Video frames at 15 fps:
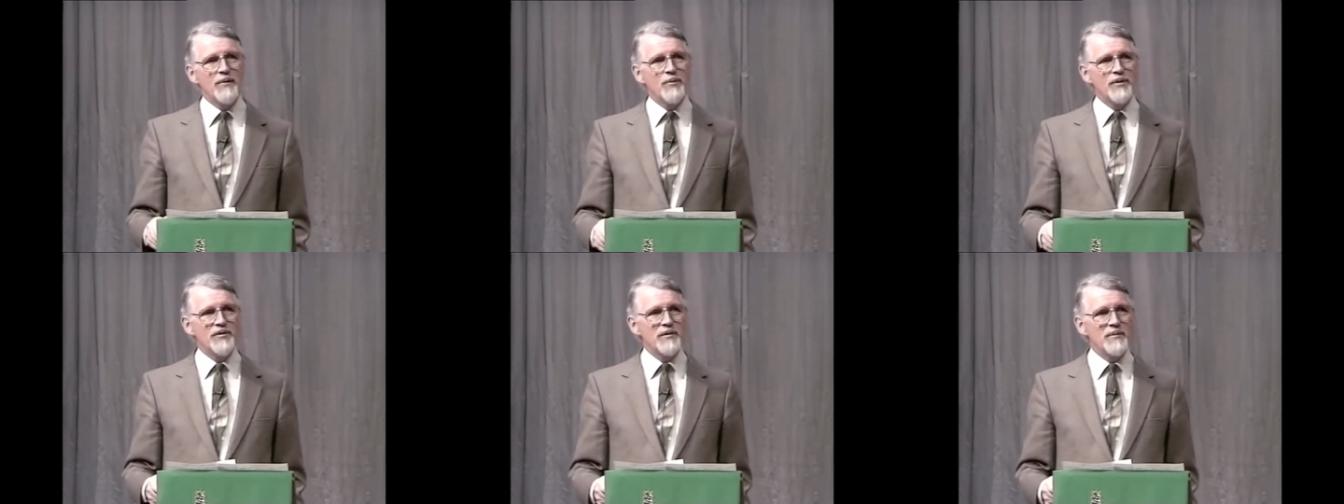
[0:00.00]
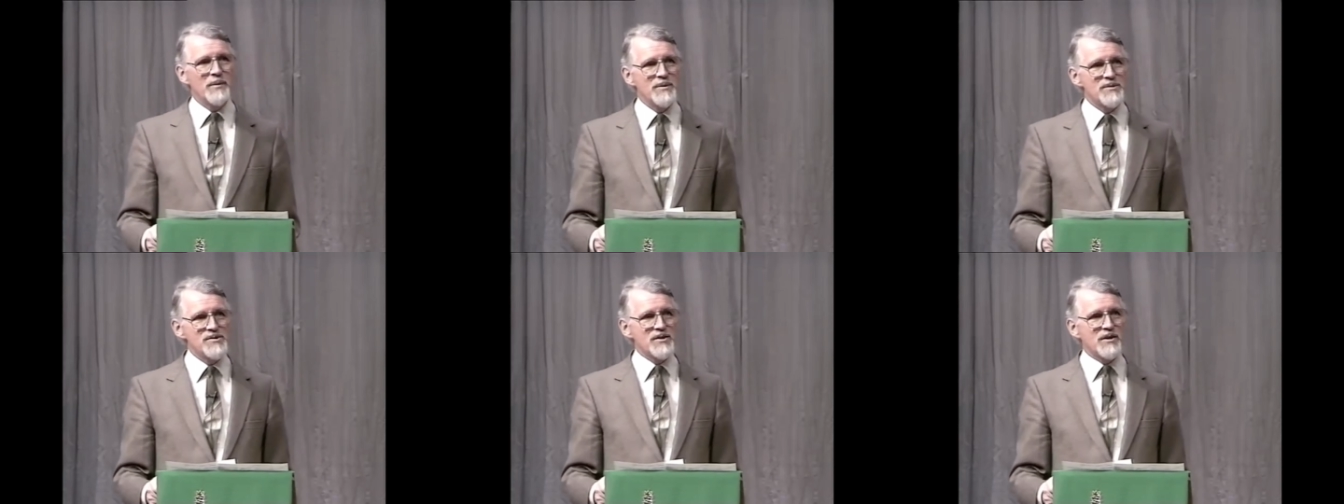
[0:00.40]
with the
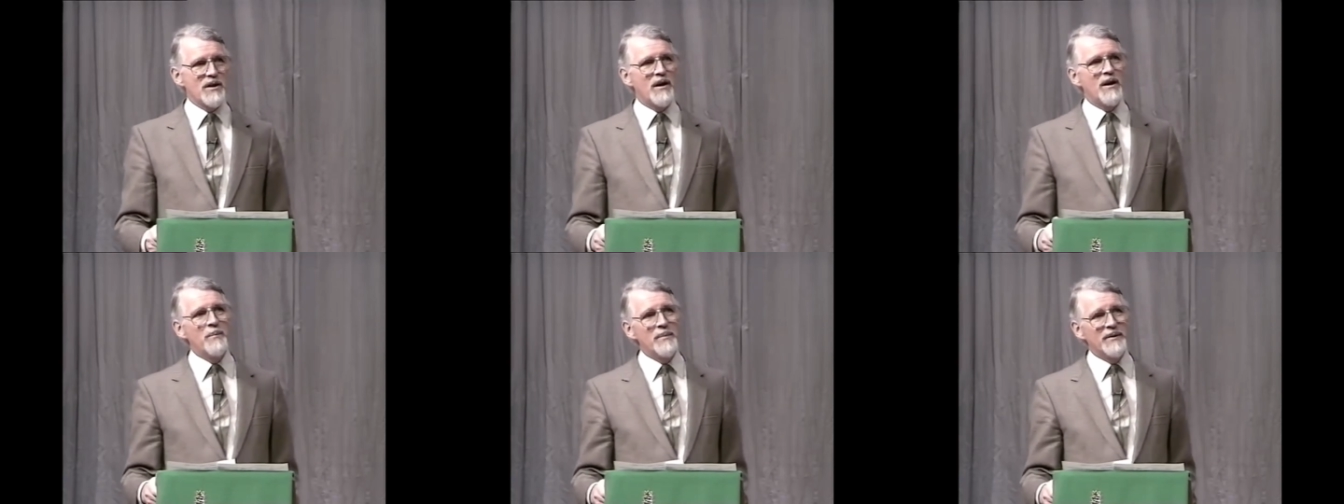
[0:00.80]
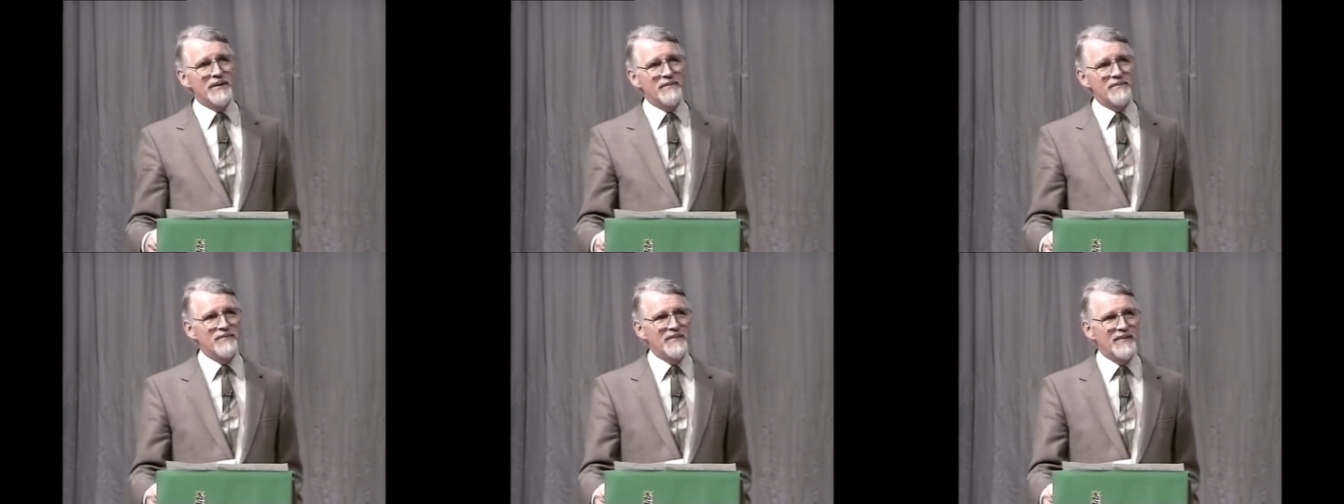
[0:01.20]
most common
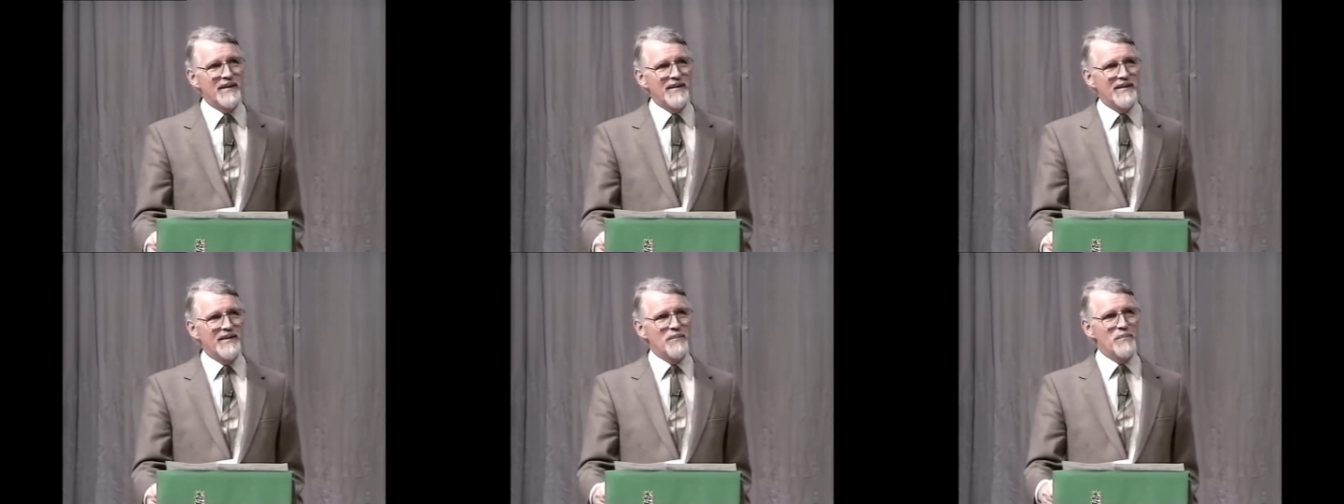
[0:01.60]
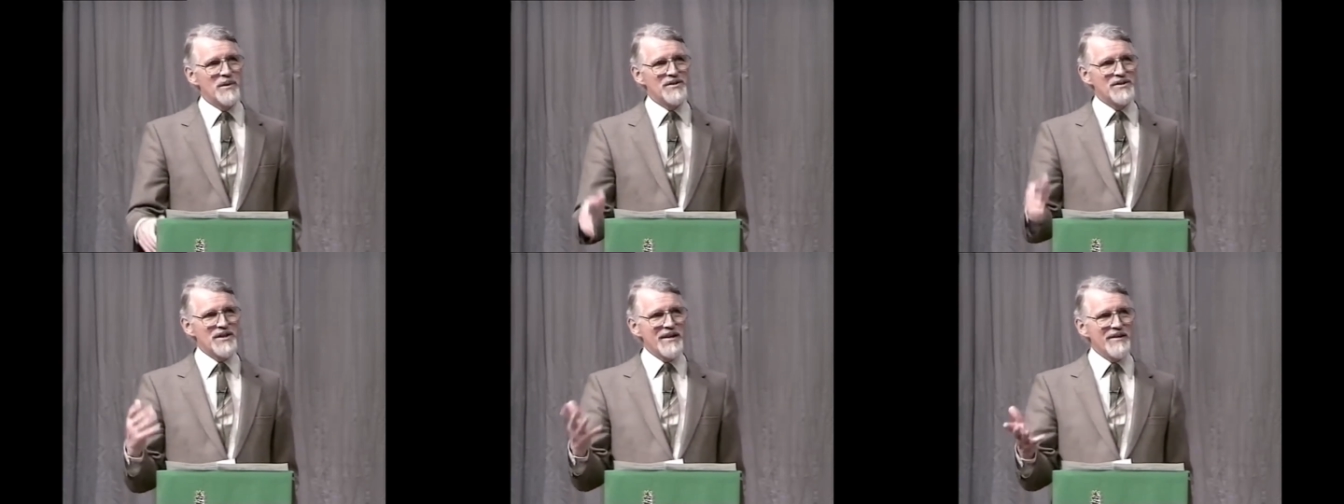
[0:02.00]

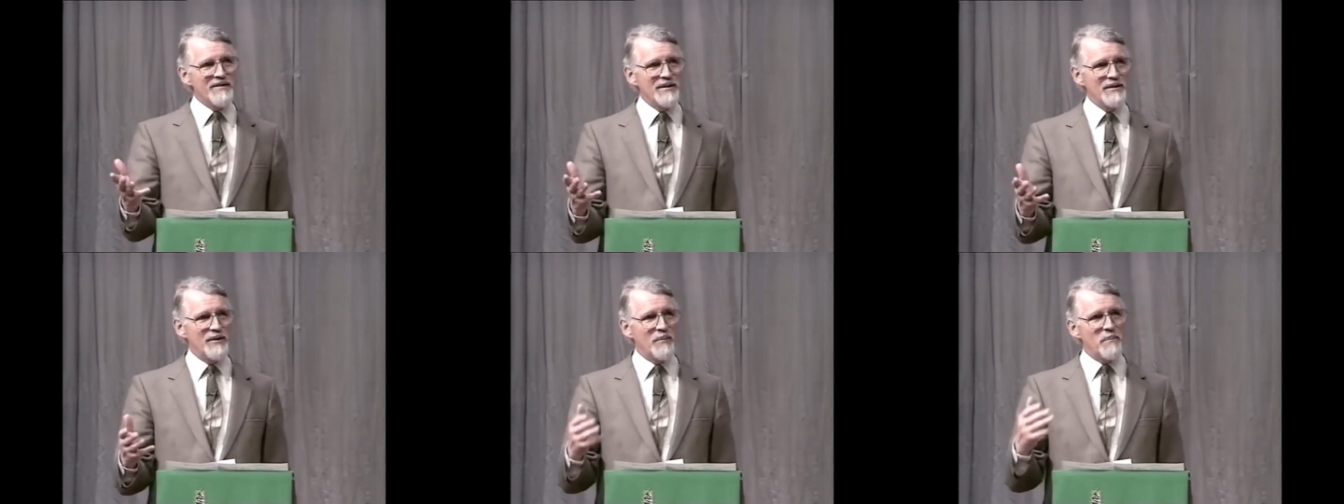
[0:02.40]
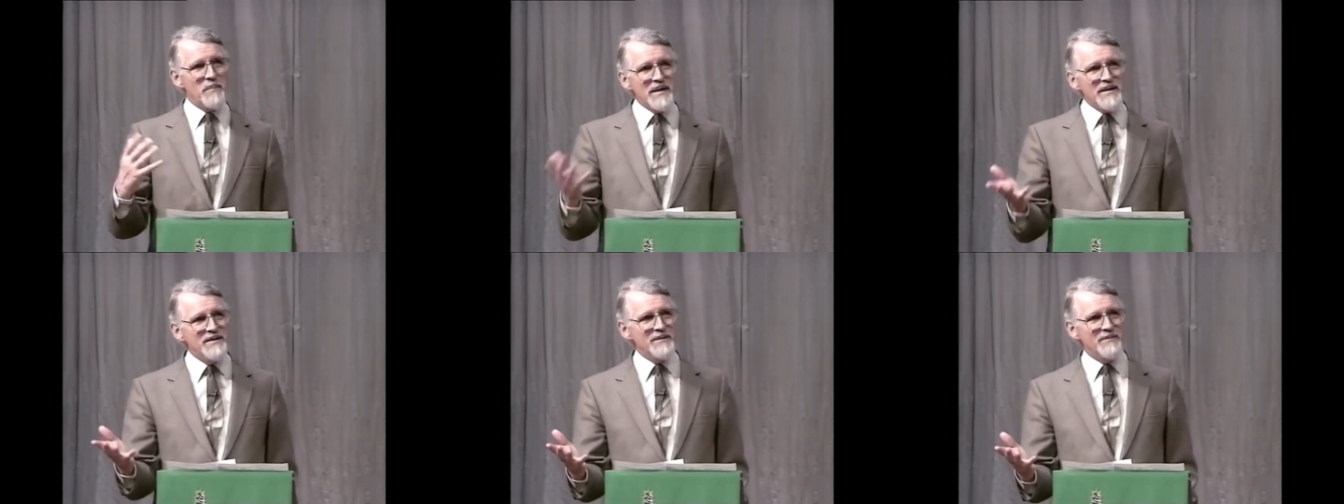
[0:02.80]
material or
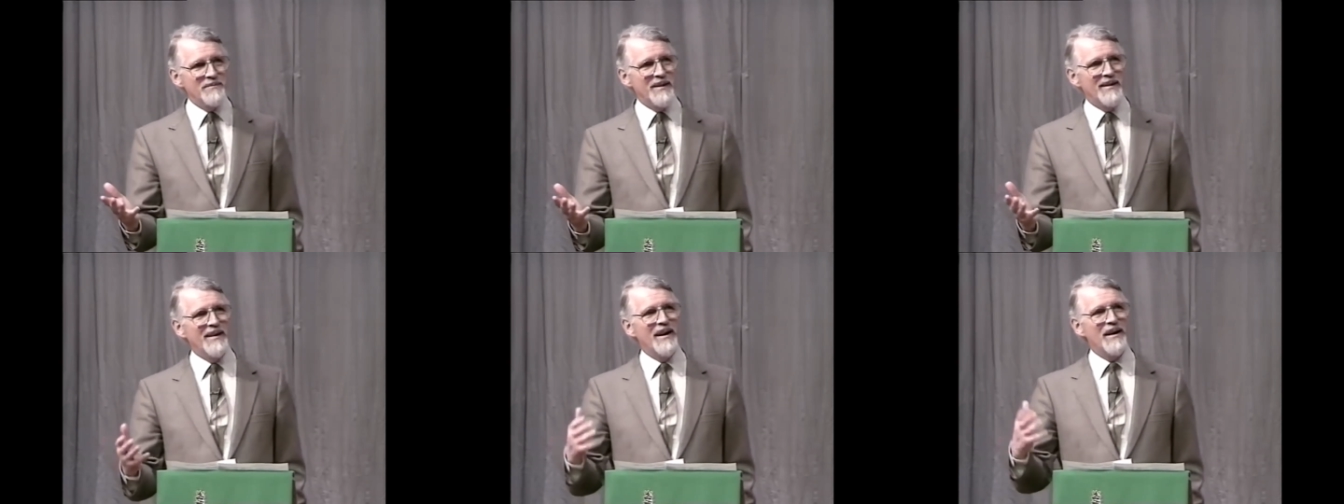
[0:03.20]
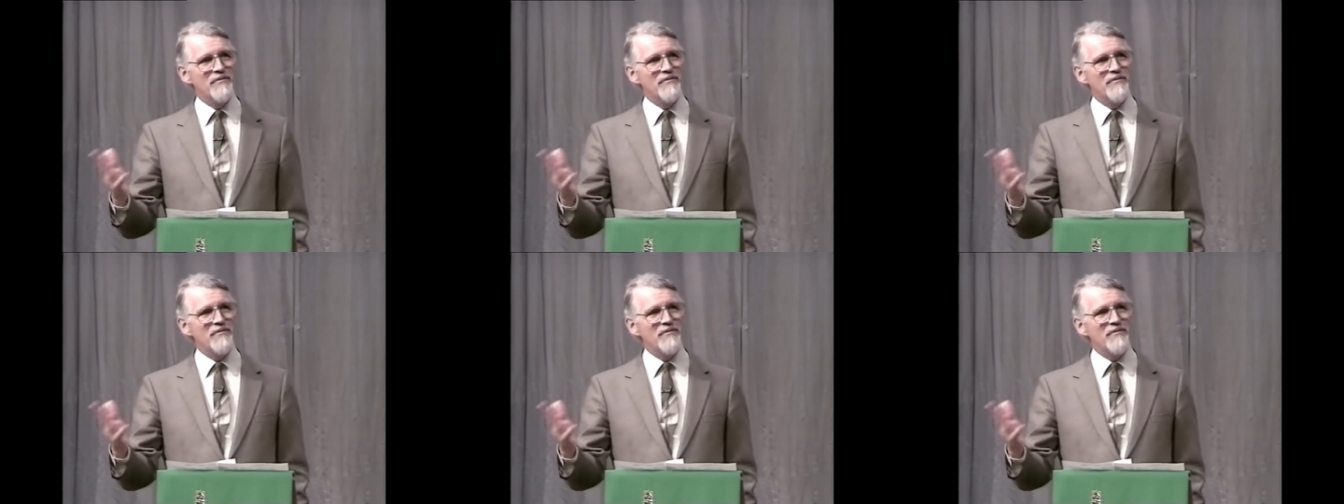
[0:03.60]
medium